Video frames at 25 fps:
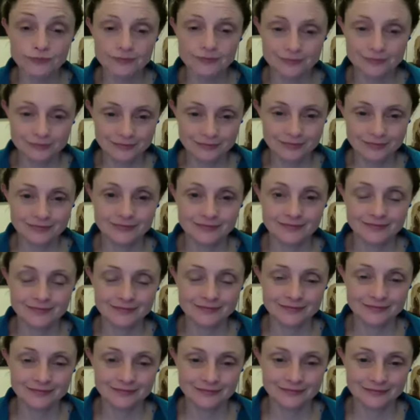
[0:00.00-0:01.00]
Anyone who
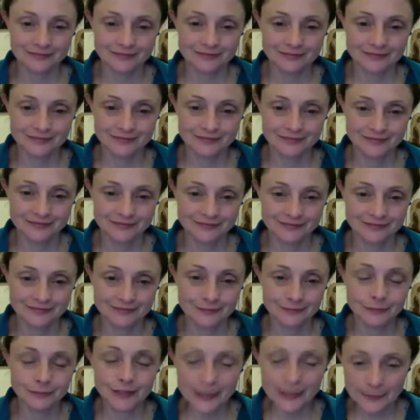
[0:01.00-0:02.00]
wants one.
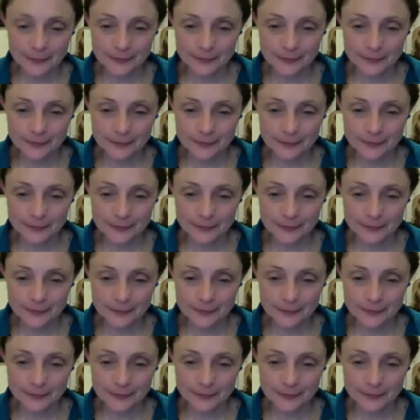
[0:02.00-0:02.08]
Brilliant.